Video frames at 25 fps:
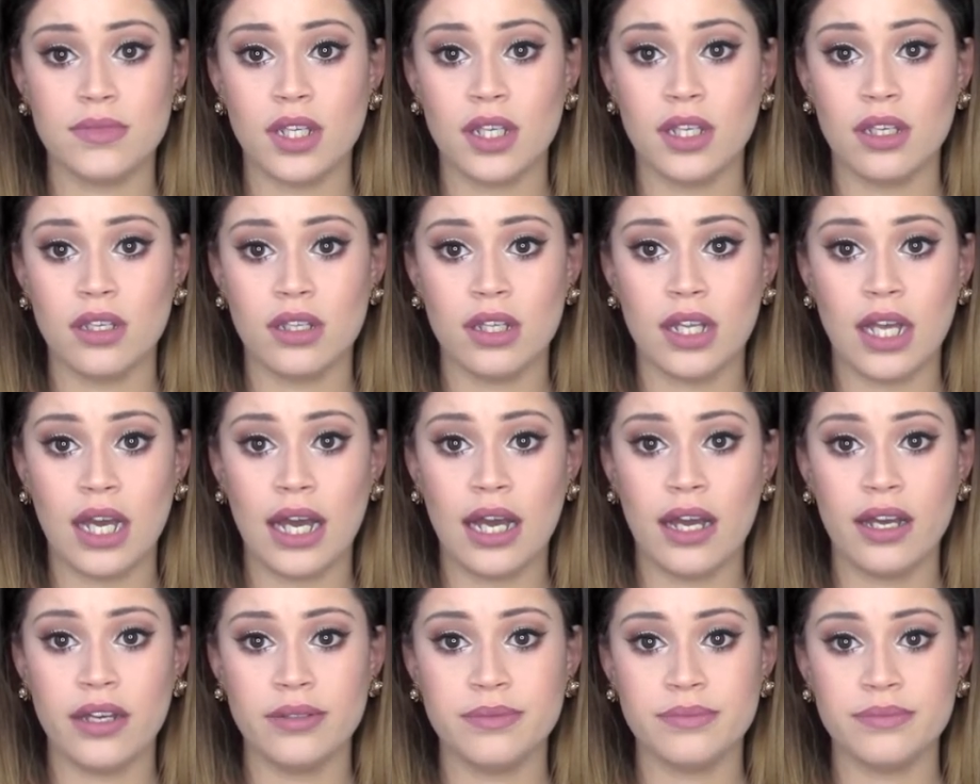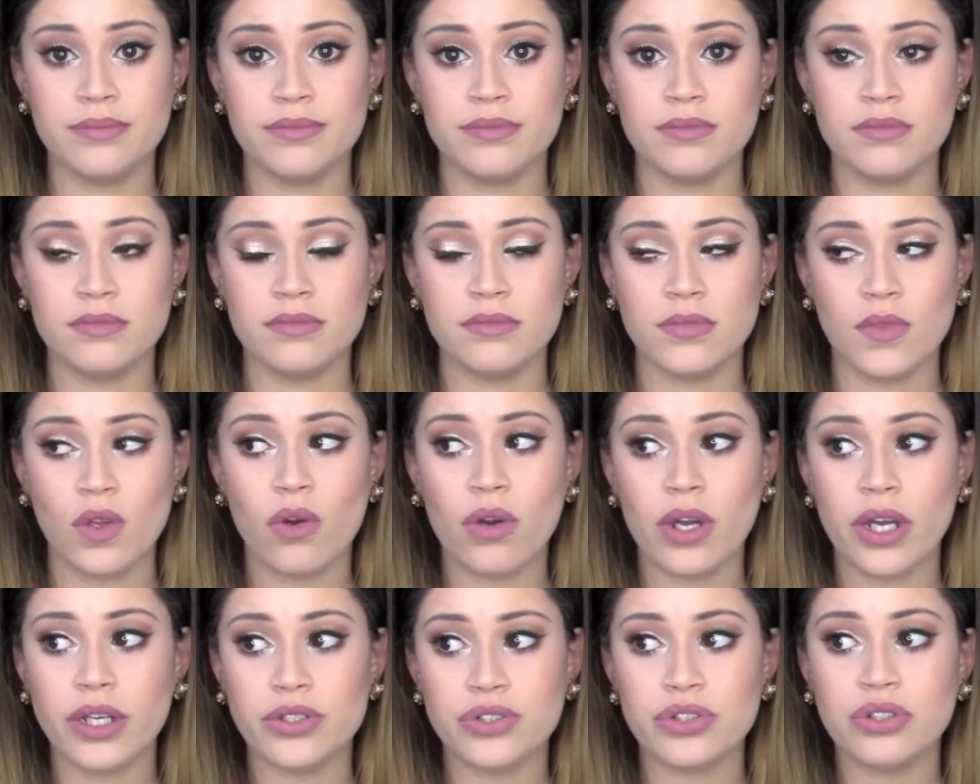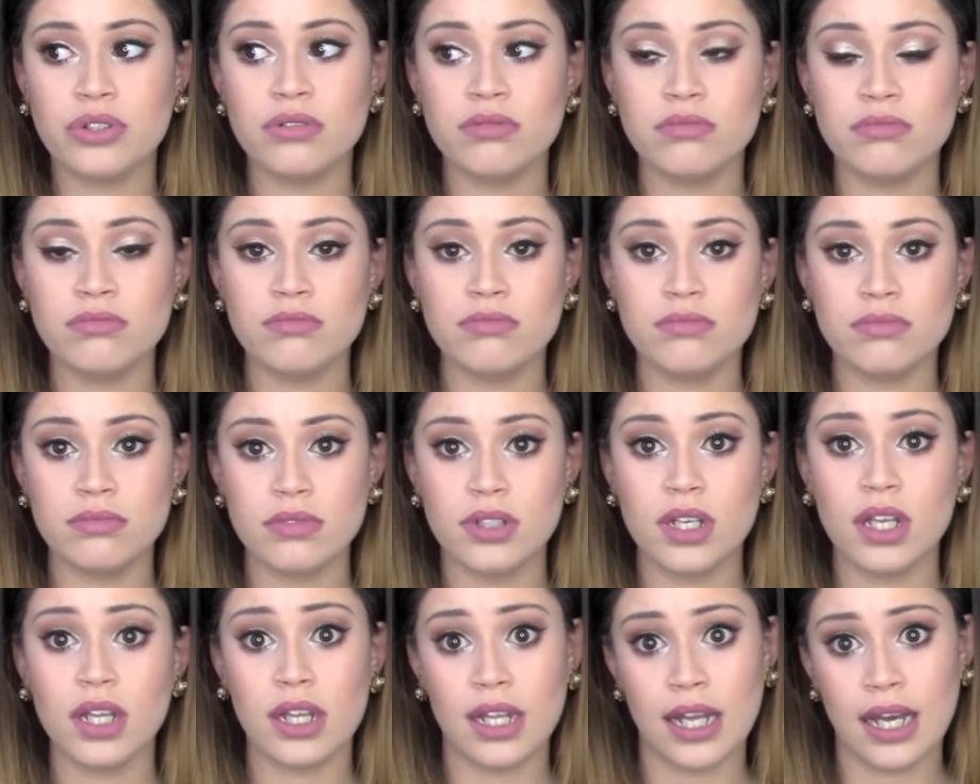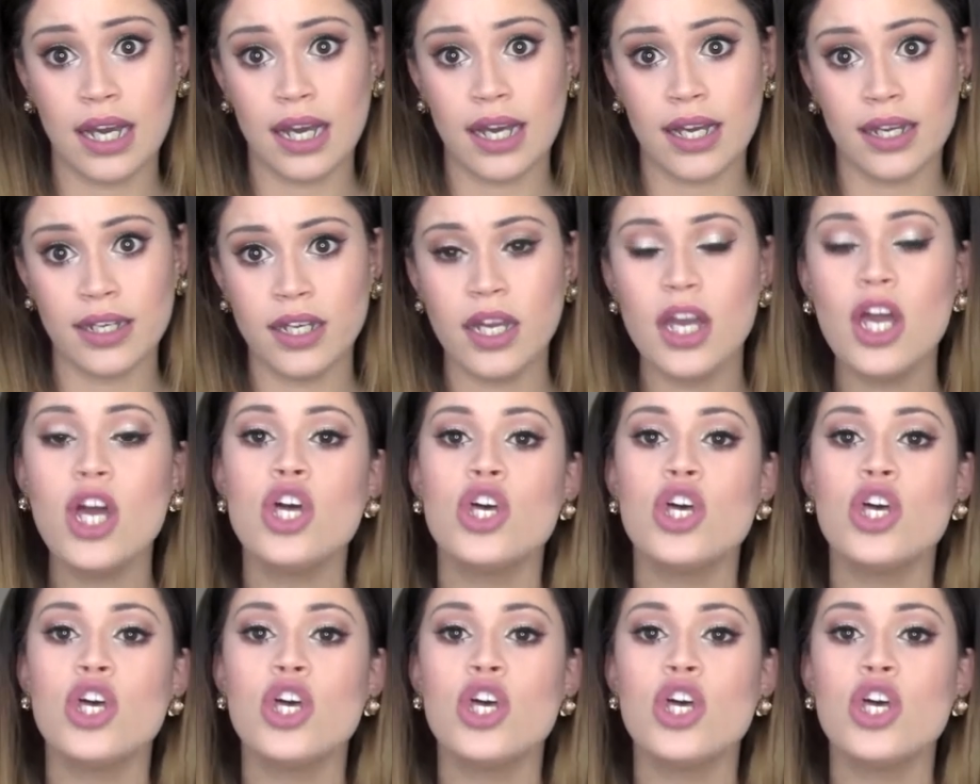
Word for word: lie, okay, true, lie.